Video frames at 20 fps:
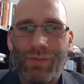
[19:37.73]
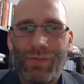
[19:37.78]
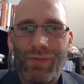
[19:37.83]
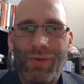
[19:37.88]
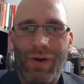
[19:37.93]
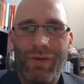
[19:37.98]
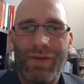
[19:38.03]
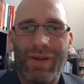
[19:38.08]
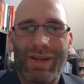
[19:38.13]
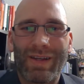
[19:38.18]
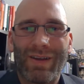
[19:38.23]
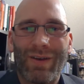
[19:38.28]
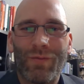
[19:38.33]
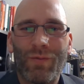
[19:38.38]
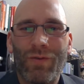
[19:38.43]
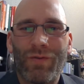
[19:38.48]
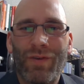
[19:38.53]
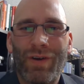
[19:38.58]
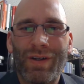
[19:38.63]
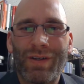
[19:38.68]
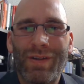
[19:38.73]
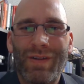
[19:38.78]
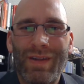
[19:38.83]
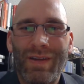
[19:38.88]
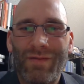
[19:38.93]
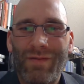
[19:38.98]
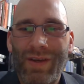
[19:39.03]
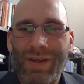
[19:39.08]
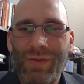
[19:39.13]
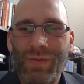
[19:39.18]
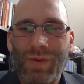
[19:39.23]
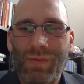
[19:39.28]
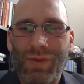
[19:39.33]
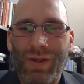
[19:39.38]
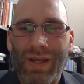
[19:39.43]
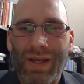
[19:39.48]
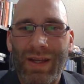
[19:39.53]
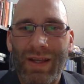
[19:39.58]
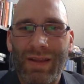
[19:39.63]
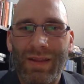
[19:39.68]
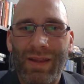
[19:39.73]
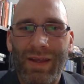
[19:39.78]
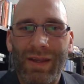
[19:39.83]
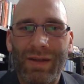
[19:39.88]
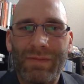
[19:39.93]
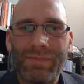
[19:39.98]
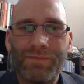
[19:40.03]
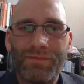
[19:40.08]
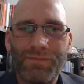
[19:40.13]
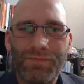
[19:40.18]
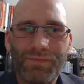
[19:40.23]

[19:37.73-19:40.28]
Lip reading: Perfect. I'll move on to the investment planning then.